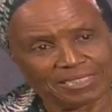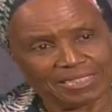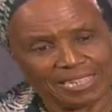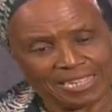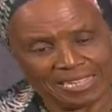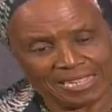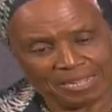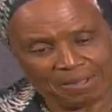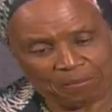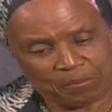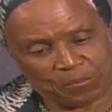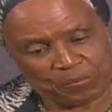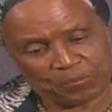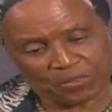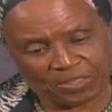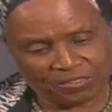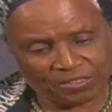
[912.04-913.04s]

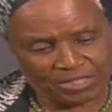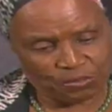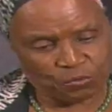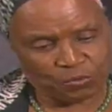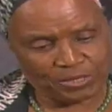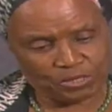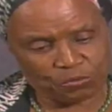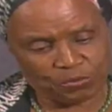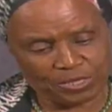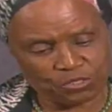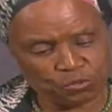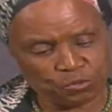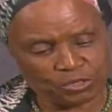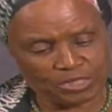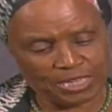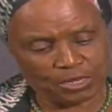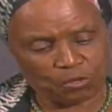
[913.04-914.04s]
that when you
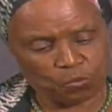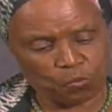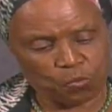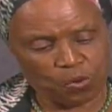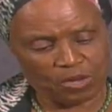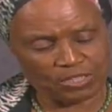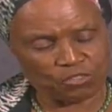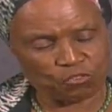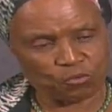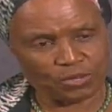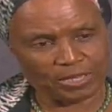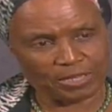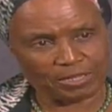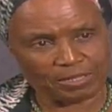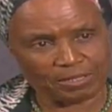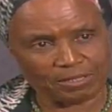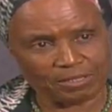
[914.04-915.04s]
take one
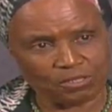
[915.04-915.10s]
drink,